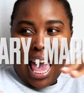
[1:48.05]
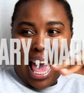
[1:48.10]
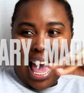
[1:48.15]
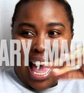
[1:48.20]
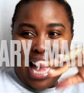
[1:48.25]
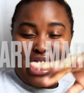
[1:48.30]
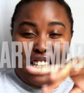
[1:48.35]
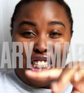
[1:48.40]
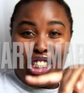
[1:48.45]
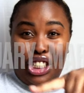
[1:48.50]

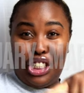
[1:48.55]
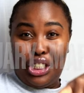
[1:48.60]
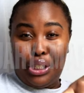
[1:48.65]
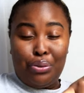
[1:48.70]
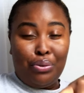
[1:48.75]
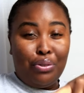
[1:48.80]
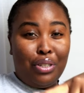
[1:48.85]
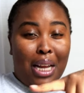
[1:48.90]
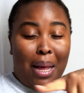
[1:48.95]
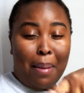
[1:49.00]
and
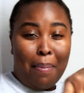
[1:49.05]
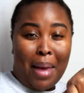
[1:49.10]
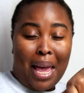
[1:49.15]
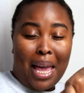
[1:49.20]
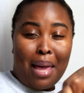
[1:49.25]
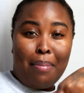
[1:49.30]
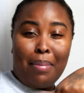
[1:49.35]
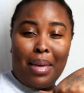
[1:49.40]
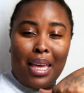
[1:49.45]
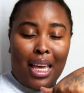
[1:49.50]
June,
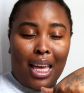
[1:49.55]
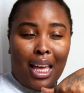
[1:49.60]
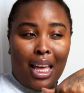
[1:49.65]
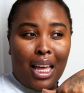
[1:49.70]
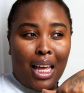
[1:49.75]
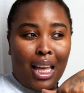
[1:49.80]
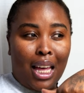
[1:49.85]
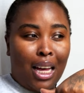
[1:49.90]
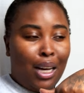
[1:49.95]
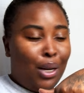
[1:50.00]
May,
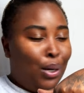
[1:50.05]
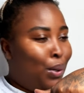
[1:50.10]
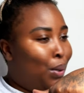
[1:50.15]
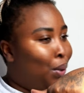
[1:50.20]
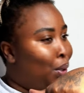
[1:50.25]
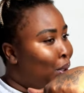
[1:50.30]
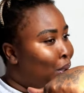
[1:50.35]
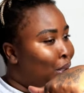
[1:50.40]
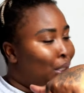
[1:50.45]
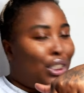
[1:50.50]
me,
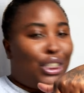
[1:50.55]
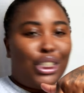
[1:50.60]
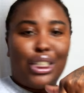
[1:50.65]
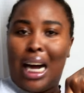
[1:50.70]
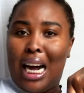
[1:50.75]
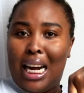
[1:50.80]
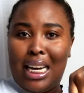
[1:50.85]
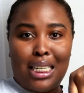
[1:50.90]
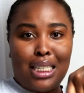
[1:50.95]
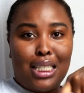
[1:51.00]
whoo,
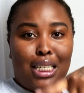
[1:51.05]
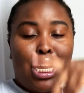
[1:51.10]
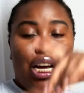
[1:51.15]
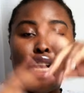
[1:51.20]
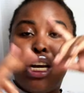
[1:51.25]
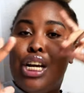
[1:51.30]
child,